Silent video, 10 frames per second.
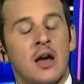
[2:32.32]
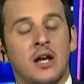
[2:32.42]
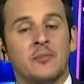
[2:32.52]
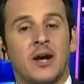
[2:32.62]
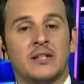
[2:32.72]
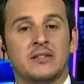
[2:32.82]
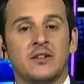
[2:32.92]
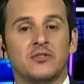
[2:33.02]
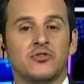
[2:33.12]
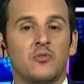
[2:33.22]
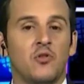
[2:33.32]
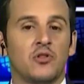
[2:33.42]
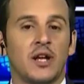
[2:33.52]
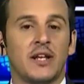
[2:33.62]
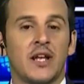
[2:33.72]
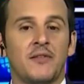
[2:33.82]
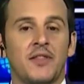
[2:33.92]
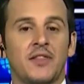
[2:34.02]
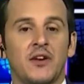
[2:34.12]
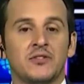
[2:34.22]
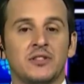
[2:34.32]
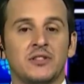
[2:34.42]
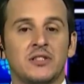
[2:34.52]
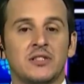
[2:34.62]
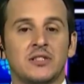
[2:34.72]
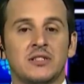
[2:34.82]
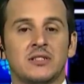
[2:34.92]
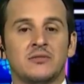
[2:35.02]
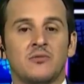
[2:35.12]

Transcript: And in Palestine, also more than 11,000 citizens